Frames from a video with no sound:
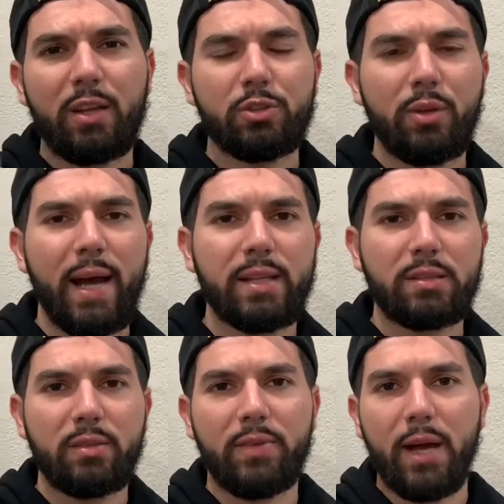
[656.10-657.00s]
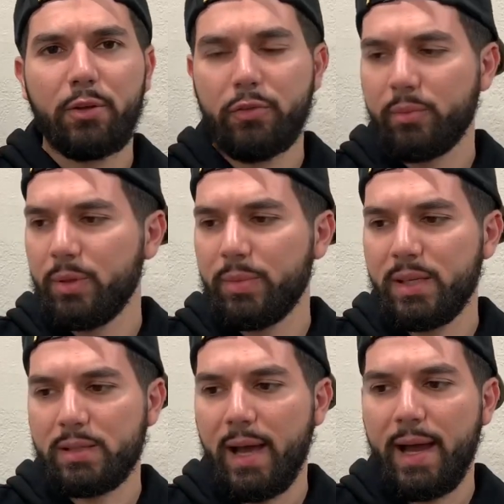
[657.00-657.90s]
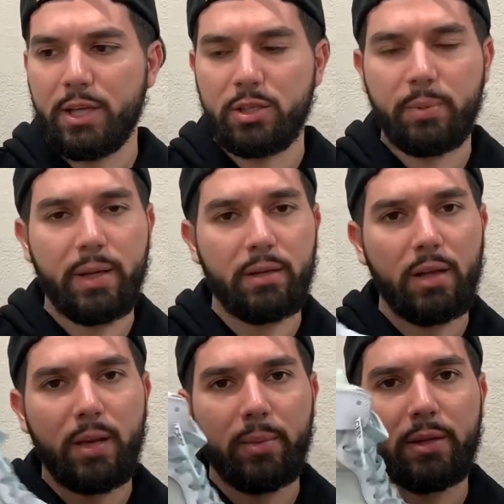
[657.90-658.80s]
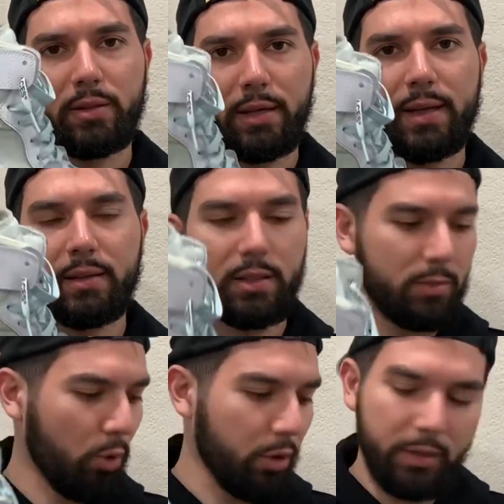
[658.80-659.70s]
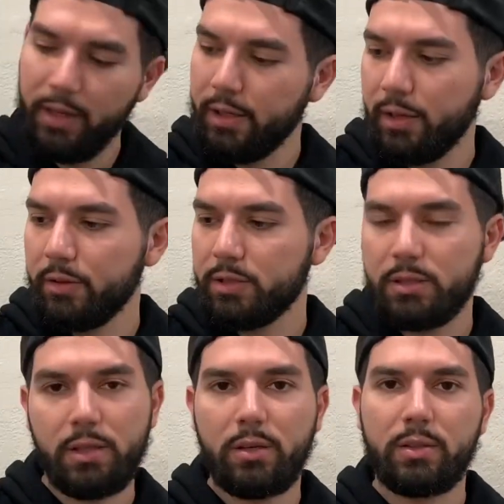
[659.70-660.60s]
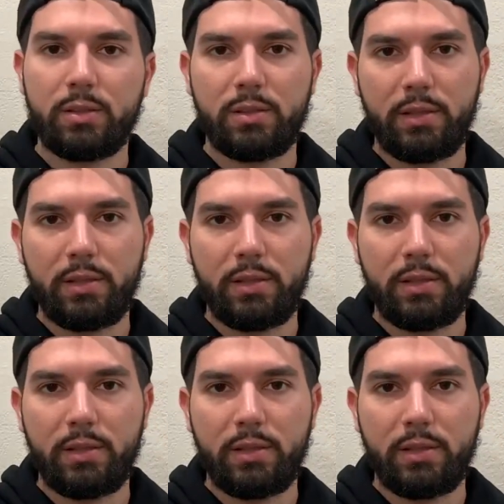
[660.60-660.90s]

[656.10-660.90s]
also adds to the value for me because I actually paid a lot of money to get these, more than any other sneaker on this